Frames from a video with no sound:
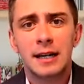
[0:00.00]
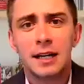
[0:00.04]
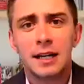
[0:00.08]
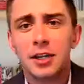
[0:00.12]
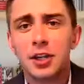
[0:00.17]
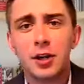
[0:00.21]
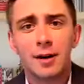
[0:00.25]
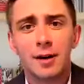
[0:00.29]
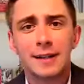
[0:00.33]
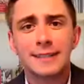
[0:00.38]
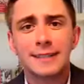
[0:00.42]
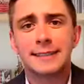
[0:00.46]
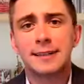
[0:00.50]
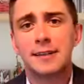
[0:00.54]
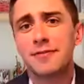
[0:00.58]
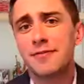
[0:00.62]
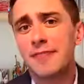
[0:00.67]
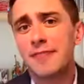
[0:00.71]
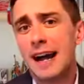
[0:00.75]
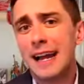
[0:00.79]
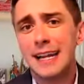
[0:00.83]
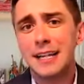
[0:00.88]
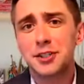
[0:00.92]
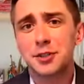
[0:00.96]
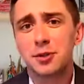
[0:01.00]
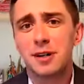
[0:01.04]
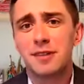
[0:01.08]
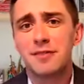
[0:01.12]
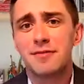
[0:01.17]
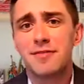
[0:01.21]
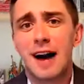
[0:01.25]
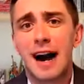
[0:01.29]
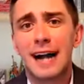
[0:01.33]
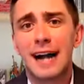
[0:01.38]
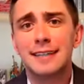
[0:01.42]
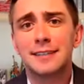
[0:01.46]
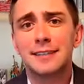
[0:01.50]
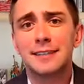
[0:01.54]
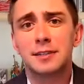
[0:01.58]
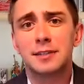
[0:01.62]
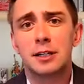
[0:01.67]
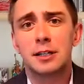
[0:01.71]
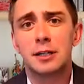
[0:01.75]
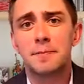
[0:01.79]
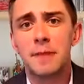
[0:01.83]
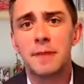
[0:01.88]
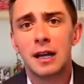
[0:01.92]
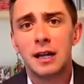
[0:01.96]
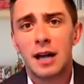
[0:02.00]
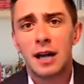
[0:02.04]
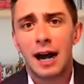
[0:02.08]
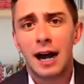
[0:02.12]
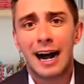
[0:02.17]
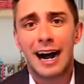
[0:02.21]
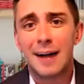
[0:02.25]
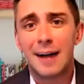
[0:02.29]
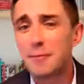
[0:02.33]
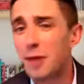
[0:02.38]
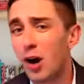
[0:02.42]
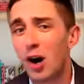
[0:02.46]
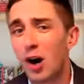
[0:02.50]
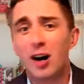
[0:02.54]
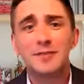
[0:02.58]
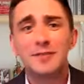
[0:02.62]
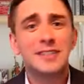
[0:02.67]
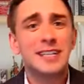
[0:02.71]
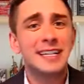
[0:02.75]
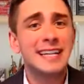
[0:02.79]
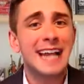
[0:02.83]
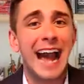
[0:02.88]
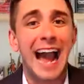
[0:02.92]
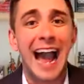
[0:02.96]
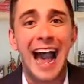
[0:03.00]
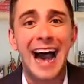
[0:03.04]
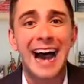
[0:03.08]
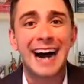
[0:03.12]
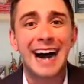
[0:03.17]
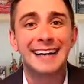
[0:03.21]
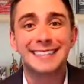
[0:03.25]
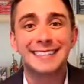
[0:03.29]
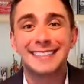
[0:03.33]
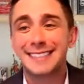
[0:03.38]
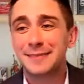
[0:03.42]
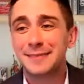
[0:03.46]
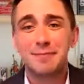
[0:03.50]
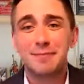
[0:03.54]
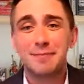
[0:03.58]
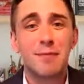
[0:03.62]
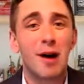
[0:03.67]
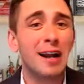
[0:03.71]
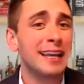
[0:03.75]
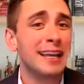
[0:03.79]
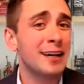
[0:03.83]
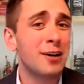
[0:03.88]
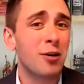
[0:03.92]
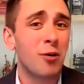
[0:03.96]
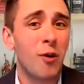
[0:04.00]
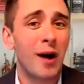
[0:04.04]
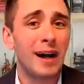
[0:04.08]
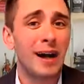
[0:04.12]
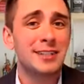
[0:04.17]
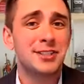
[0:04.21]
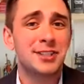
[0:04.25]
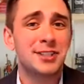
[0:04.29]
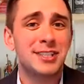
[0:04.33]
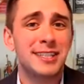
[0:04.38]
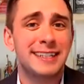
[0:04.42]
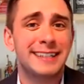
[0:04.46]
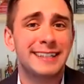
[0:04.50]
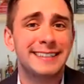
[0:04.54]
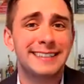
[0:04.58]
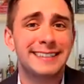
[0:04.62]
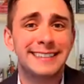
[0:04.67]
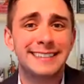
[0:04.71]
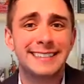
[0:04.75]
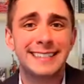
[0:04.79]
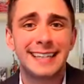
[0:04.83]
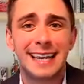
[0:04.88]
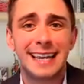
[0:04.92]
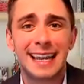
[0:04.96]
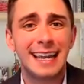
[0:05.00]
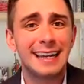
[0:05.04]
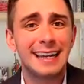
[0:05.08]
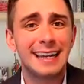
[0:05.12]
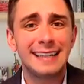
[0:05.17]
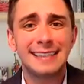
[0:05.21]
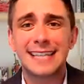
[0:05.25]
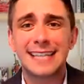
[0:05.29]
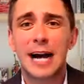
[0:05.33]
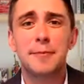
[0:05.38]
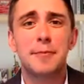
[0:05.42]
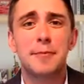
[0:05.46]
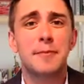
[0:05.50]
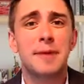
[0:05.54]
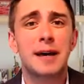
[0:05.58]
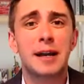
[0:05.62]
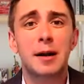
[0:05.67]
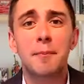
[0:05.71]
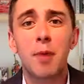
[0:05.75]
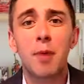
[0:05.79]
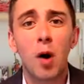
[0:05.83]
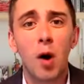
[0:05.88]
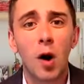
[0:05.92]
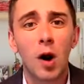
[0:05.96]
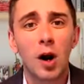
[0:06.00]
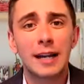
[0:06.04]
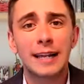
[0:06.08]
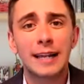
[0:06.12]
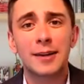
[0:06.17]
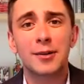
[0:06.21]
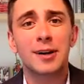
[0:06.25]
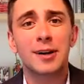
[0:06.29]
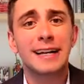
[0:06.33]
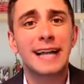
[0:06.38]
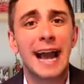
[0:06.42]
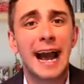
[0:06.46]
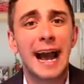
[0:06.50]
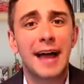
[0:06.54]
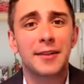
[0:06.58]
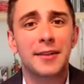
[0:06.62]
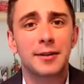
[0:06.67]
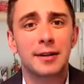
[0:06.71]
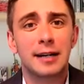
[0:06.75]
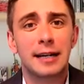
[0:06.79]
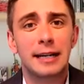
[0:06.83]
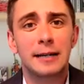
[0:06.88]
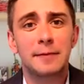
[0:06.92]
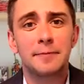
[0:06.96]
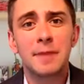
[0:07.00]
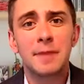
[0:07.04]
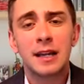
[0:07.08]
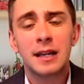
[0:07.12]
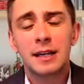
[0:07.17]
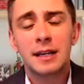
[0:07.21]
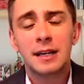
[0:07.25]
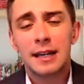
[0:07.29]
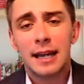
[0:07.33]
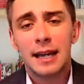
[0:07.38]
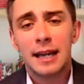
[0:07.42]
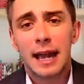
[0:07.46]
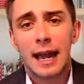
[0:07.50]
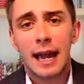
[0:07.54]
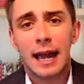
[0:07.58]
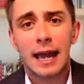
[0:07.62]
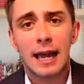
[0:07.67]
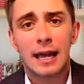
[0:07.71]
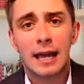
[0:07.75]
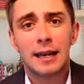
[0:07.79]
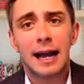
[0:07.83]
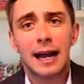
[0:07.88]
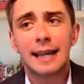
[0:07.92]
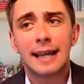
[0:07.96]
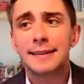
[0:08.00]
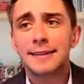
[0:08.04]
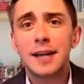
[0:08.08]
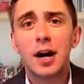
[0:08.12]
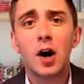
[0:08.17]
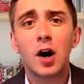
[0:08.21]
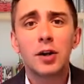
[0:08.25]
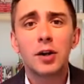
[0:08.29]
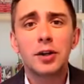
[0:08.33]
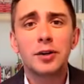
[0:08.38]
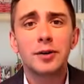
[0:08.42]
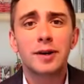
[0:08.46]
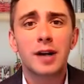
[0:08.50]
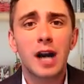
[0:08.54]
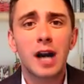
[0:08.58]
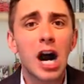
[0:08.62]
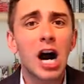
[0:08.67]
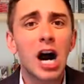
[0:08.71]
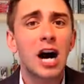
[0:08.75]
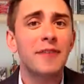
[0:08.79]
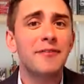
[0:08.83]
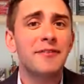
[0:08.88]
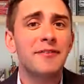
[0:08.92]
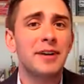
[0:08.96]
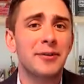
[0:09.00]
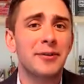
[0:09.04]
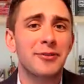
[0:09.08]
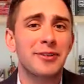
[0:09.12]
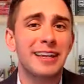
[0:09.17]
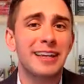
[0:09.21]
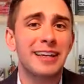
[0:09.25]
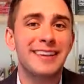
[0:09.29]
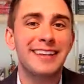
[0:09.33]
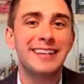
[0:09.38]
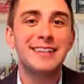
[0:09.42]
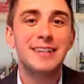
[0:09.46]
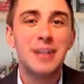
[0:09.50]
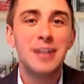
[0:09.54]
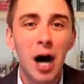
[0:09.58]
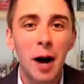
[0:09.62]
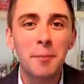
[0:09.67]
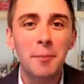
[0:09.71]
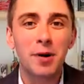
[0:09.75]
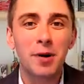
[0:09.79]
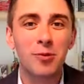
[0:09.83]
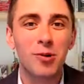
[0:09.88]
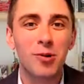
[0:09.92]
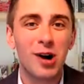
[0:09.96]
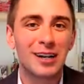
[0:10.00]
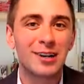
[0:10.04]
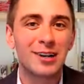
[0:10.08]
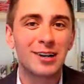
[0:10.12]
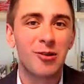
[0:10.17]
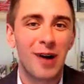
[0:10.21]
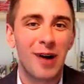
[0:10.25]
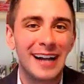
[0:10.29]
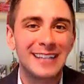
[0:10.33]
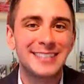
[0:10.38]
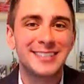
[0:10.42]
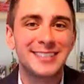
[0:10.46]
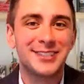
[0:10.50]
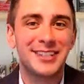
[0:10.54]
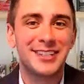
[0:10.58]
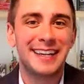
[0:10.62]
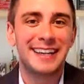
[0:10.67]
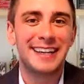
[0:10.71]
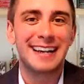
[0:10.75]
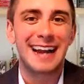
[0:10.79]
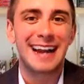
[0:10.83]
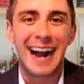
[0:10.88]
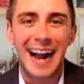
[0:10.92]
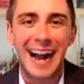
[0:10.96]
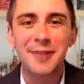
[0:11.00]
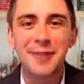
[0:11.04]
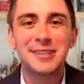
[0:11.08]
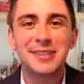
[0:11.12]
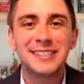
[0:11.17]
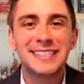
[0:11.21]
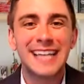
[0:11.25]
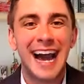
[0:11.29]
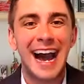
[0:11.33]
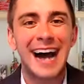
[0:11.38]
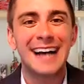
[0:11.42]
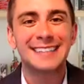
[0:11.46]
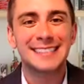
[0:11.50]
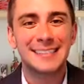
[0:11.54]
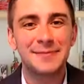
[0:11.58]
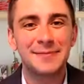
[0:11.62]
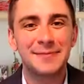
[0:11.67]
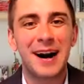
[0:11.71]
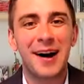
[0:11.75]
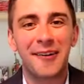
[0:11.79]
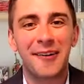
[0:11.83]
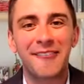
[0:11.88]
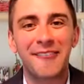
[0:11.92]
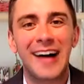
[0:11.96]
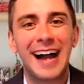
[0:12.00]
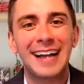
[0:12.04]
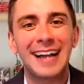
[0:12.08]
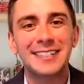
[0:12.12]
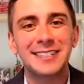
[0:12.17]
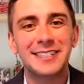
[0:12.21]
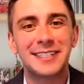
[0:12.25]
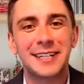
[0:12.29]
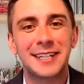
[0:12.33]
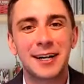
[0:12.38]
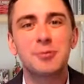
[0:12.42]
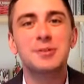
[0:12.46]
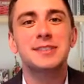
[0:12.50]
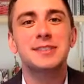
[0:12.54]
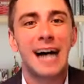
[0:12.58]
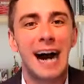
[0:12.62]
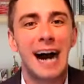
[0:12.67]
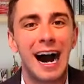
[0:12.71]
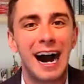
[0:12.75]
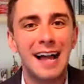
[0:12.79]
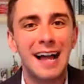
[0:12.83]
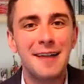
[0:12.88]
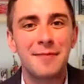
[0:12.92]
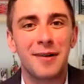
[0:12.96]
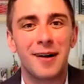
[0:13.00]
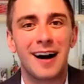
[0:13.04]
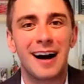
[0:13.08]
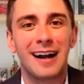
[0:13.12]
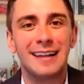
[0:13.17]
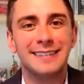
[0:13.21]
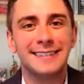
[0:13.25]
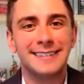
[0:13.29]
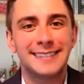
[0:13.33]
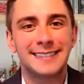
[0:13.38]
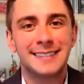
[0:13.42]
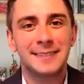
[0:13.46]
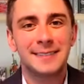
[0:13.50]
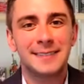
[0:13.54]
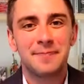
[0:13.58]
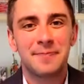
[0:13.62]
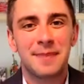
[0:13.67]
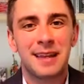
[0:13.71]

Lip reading: You know, as a financial advisor, I'm often asked money questions anytime I'm at a party or gathering. And I can tell you confidently, the number one question I was asked about last year was I-bonds.